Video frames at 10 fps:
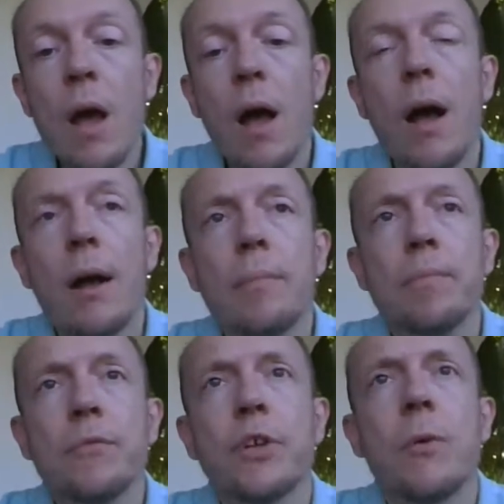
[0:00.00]

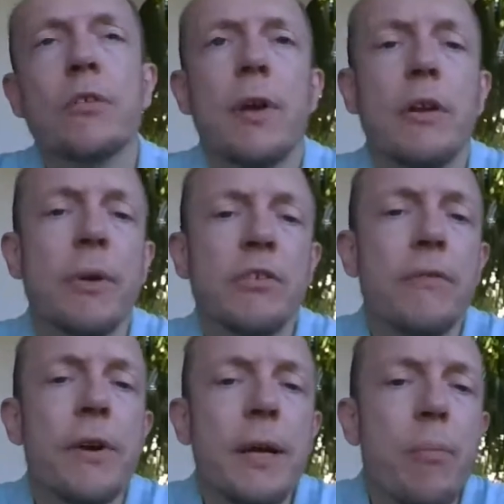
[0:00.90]
So what's especially
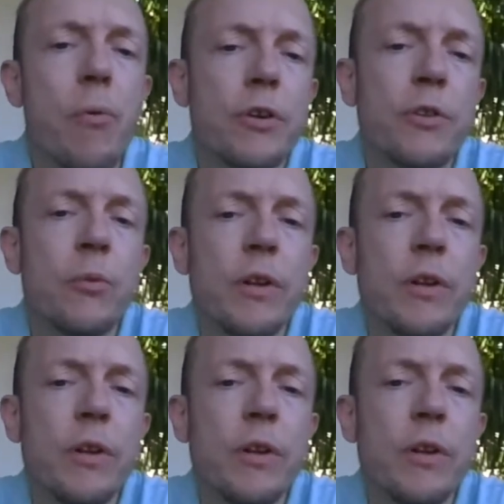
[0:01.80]
very important